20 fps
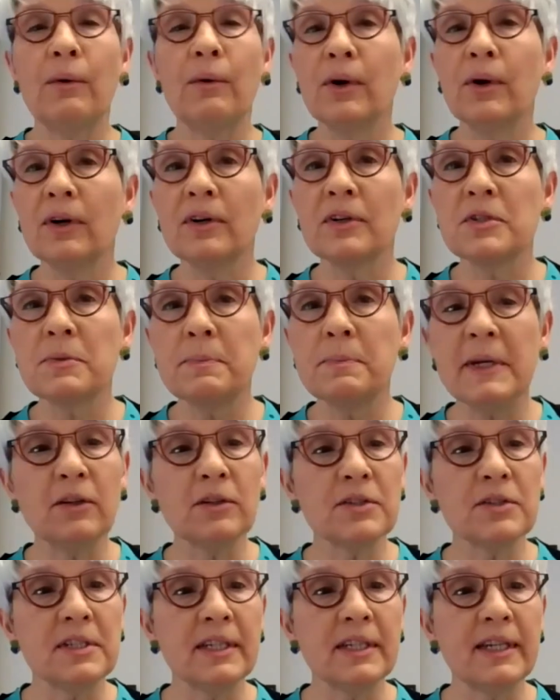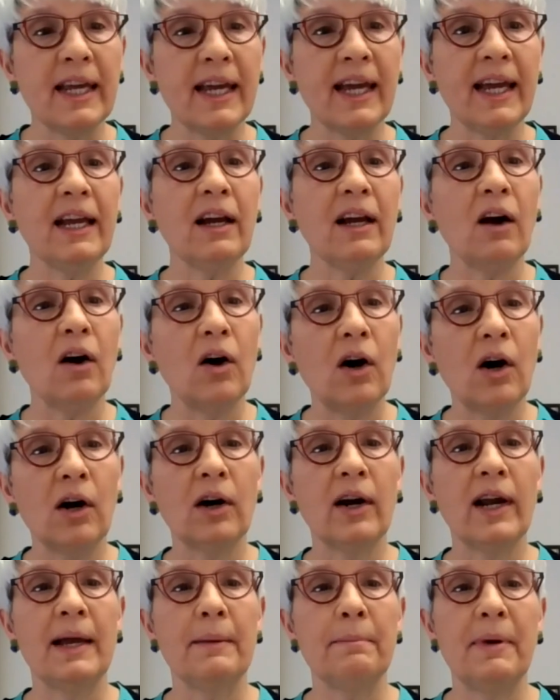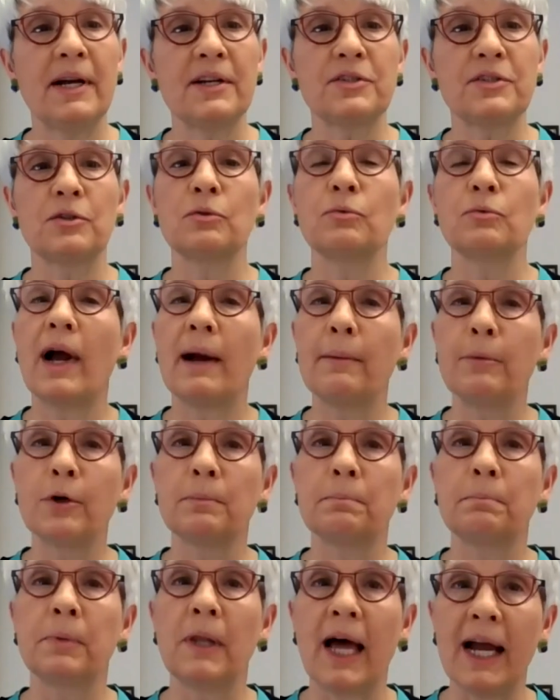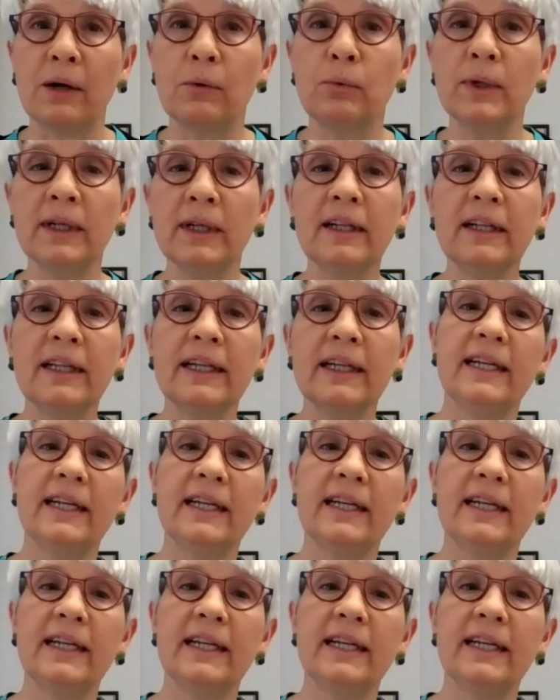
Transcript: Our speakers today are Ambassador Robert Blackwill.